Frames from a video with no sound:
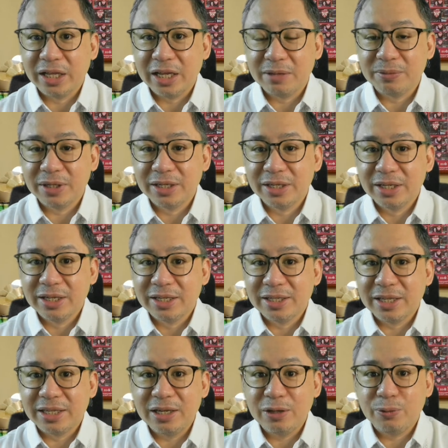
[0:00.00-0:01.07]
claimed
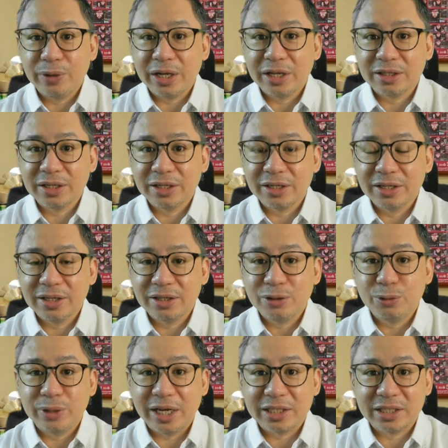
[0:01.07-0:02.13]
that he went
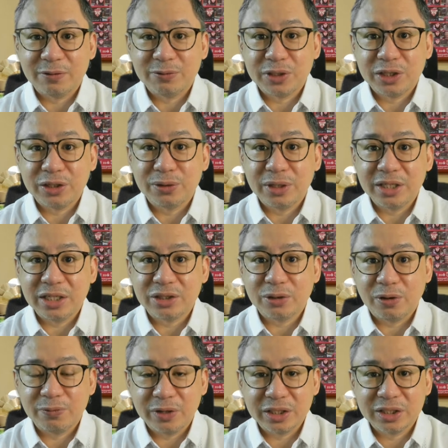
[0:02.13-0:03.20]
to SF Security's
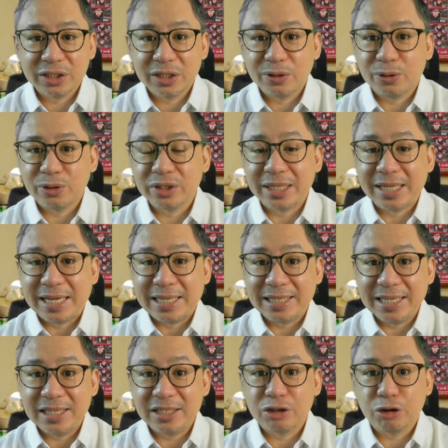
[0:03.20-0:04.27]
office on the
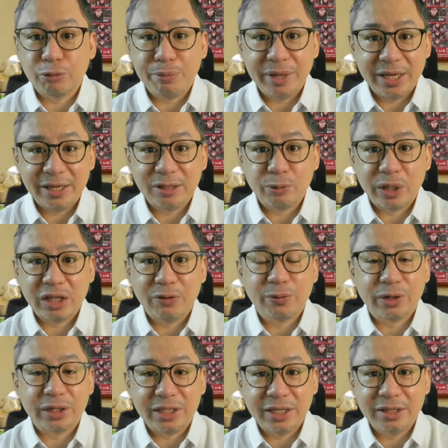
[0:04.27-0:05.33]
19th of May
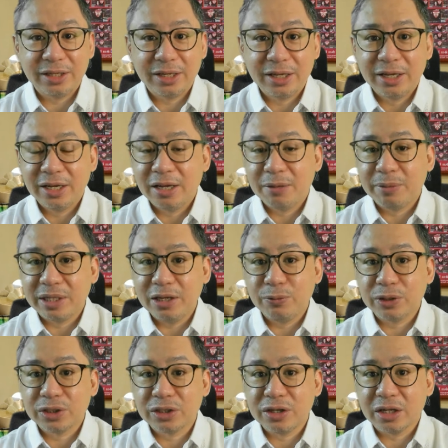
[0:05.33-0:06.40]
2014, but he
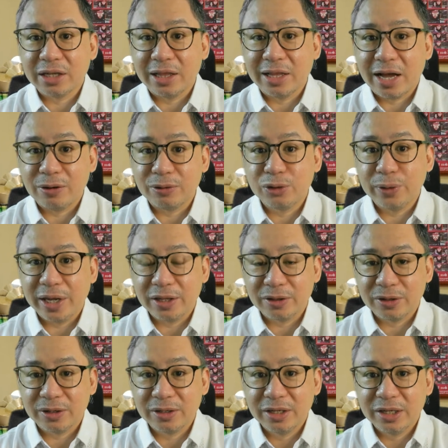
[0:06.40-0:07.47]
was not allowed to
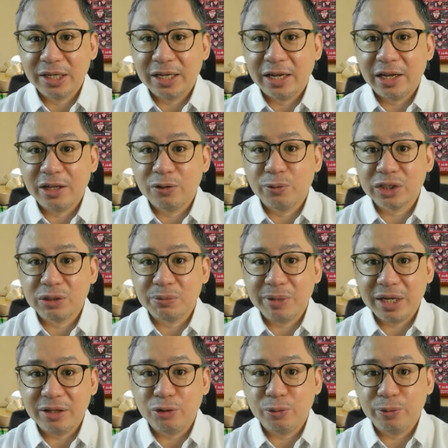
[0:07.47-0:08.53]
enter and was
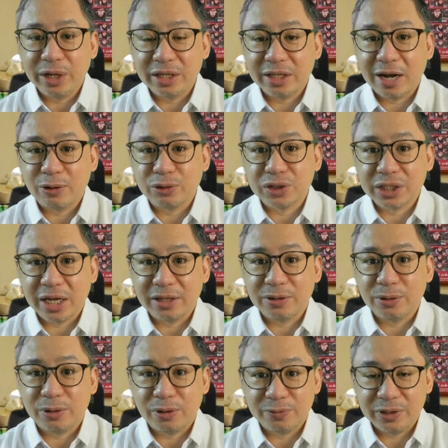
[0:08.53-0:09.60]
made to wait
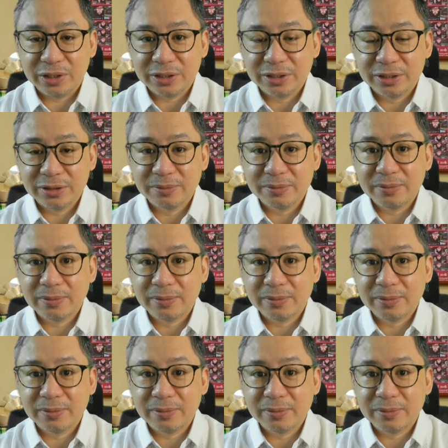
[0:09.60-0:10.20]
outside the office.